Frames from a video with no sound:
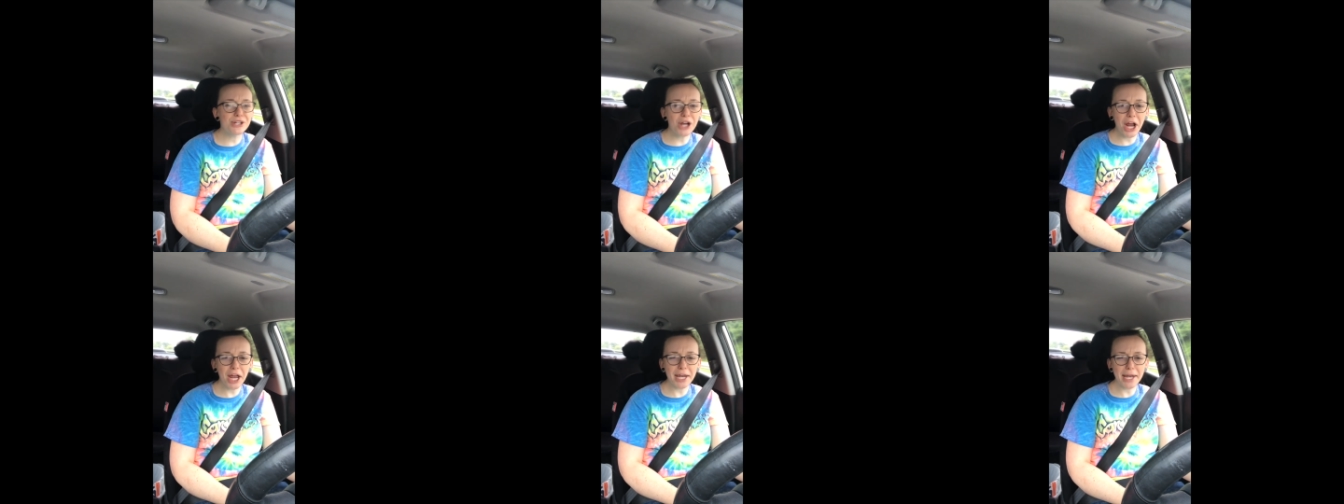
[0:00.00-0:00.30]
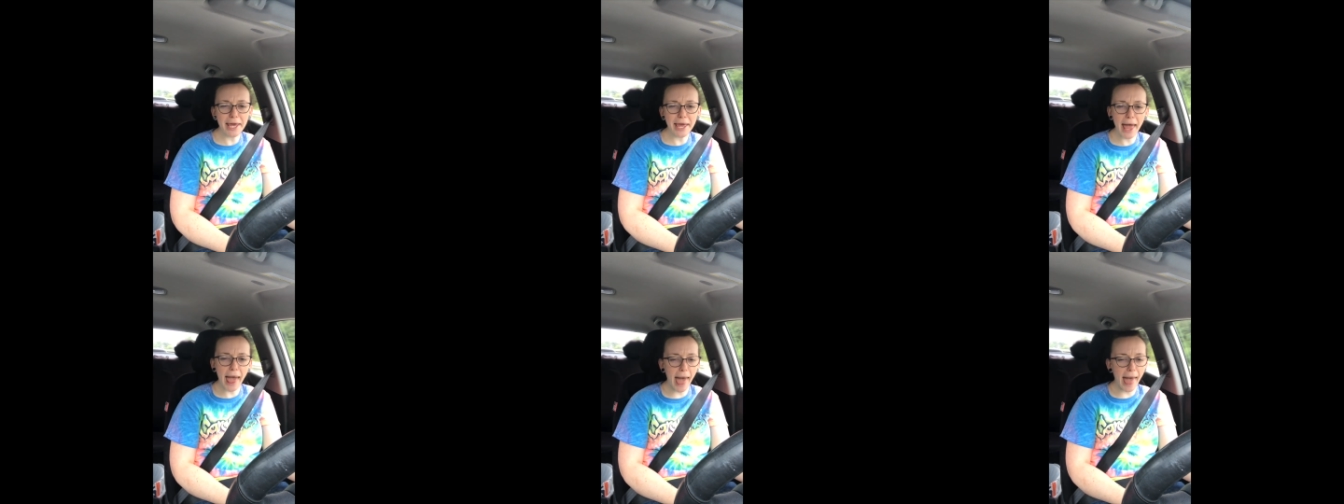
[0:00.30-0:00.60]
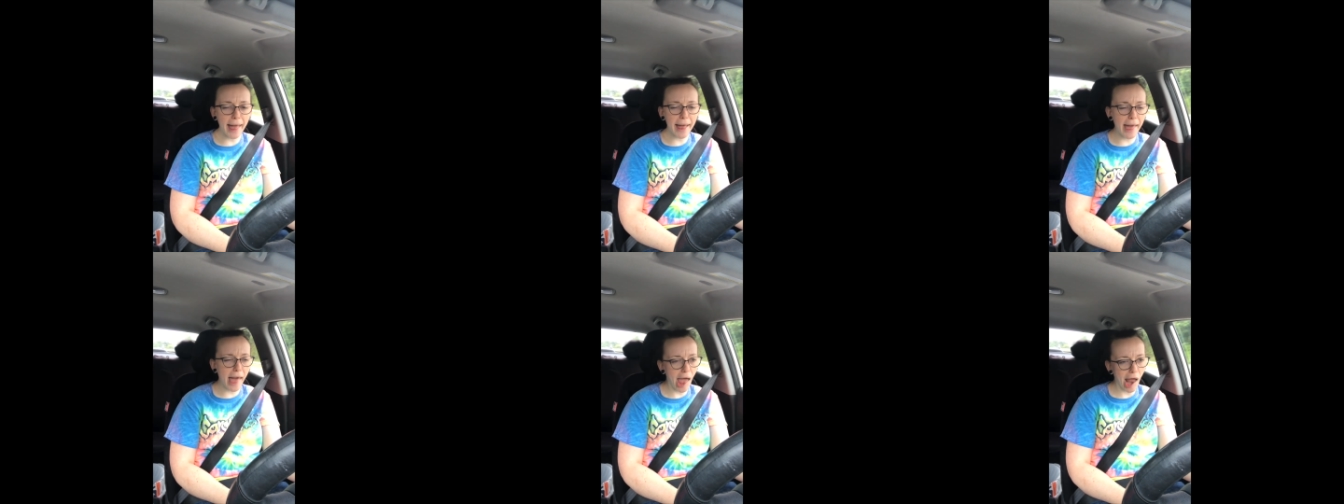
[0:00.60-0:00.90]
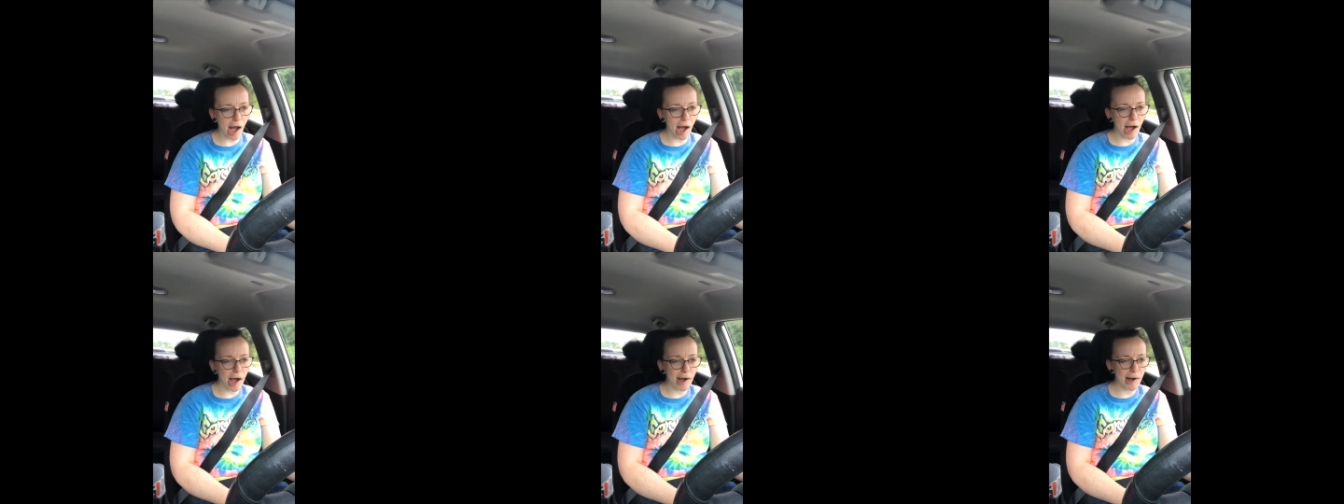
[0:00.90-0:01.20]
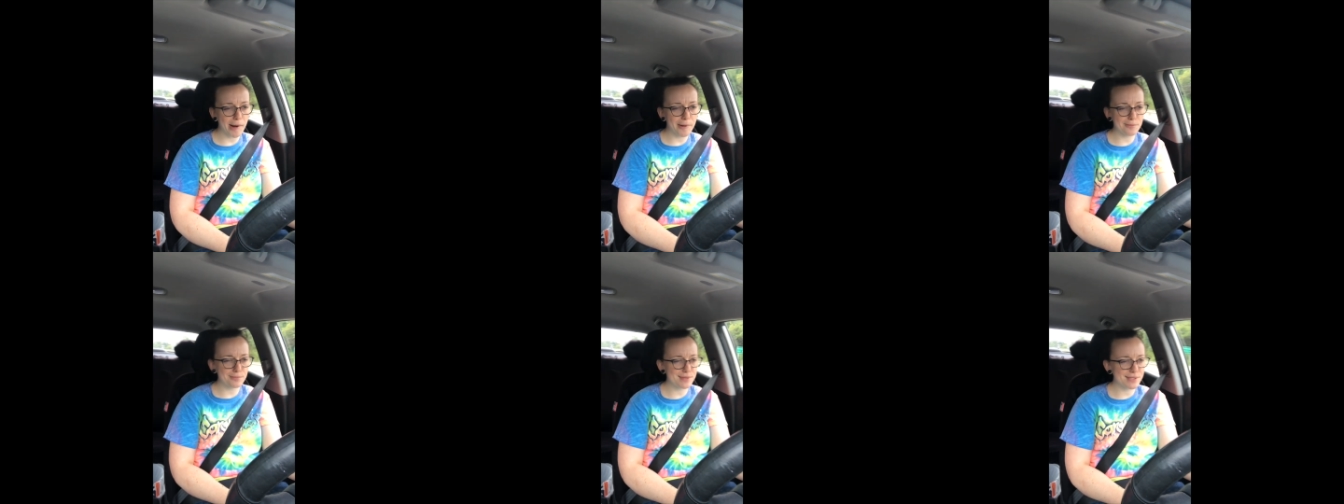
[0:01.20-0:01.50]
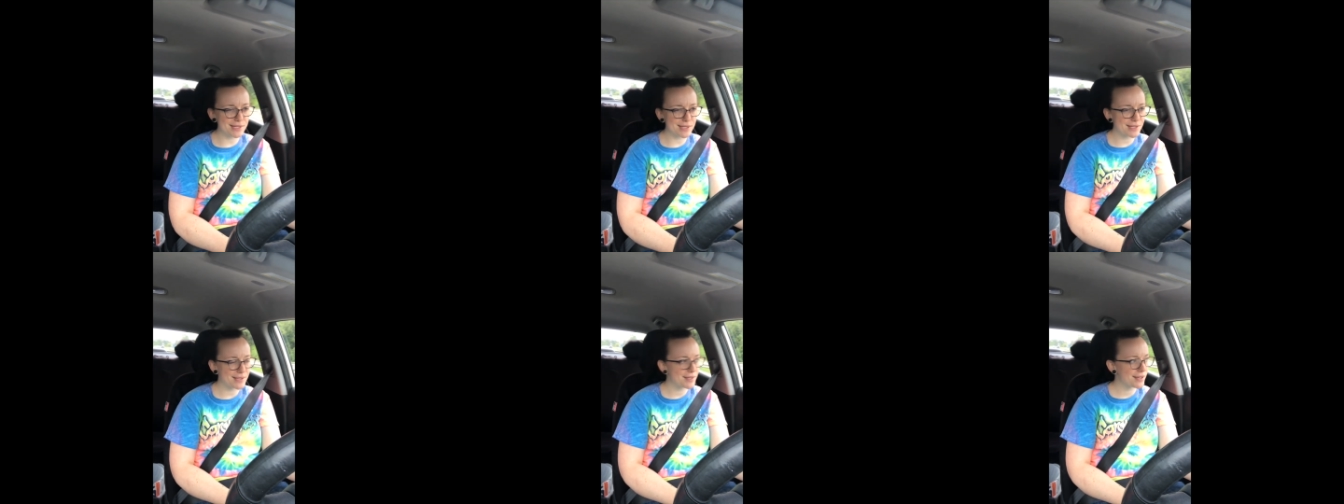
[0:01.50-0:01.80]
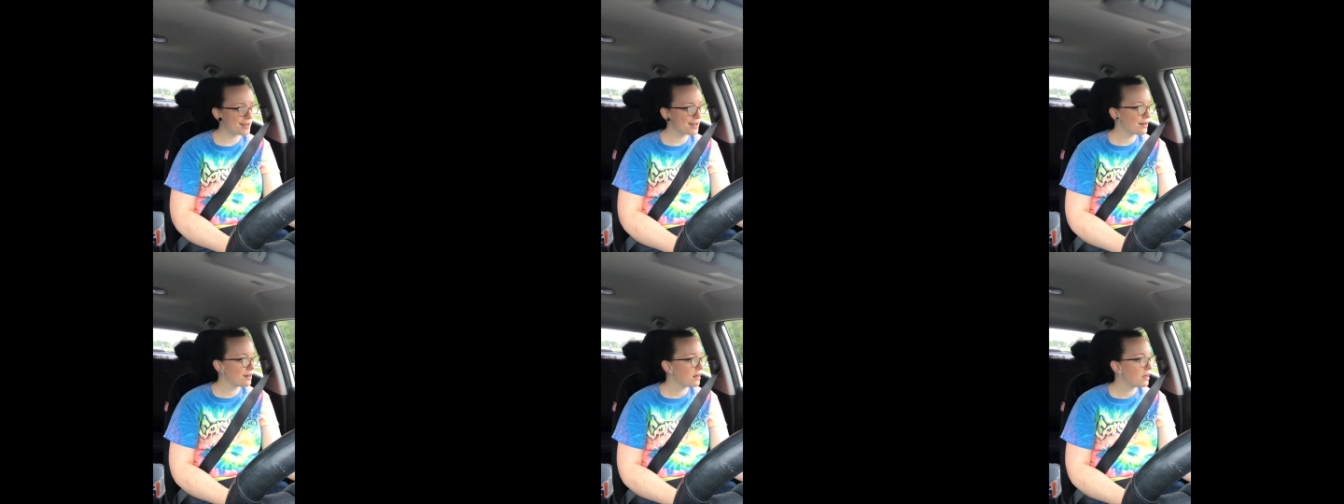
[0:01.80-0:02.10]
trying to cut carbs.
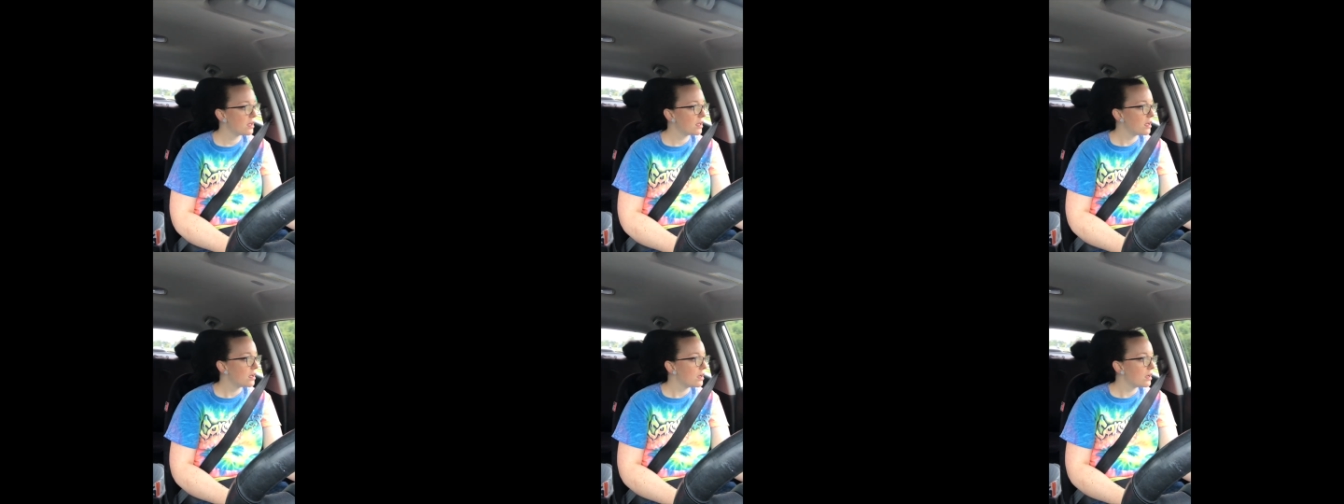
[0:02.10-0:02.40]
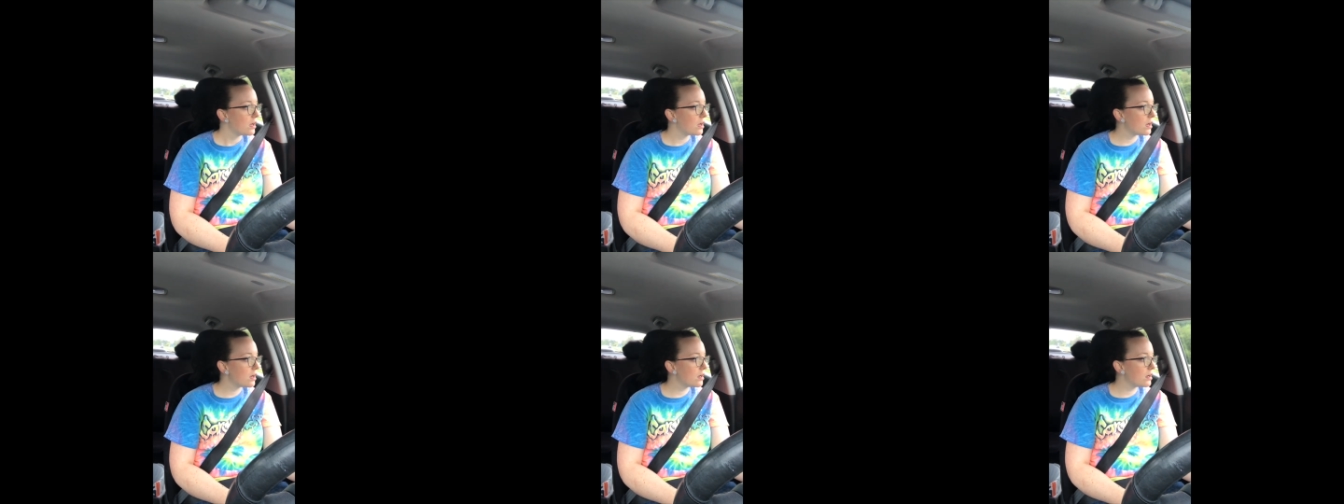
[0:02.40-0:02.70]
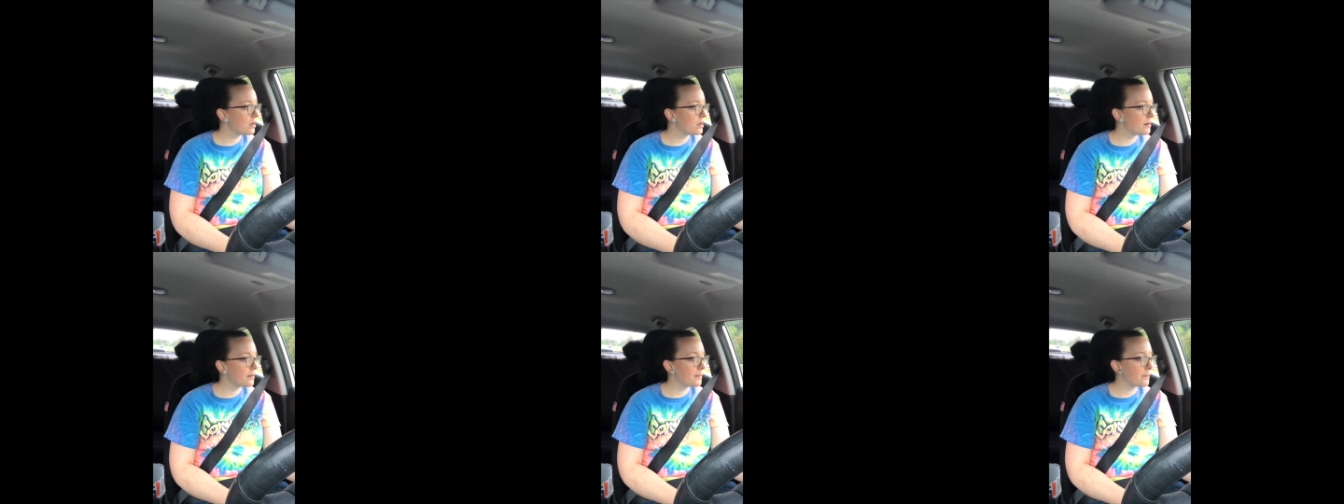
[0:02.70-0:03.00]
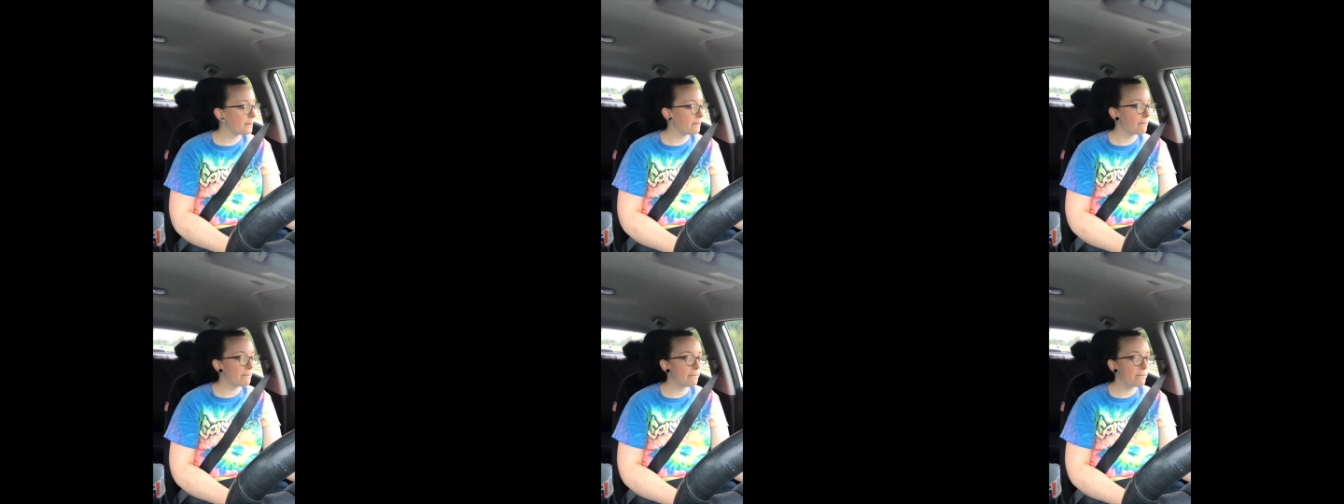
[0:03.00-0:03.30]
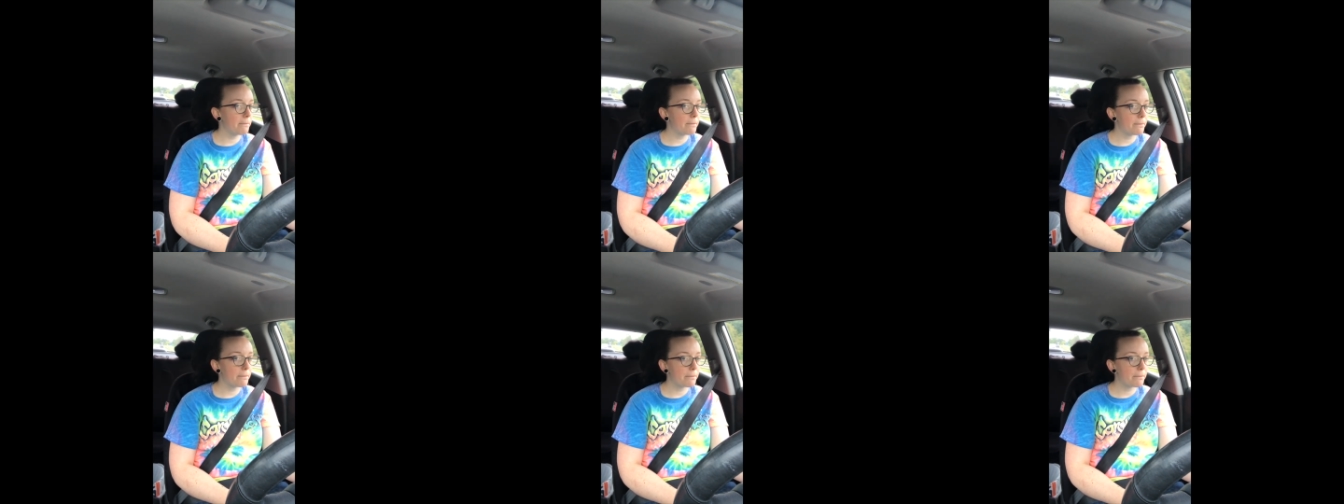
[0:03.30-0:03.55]
Um,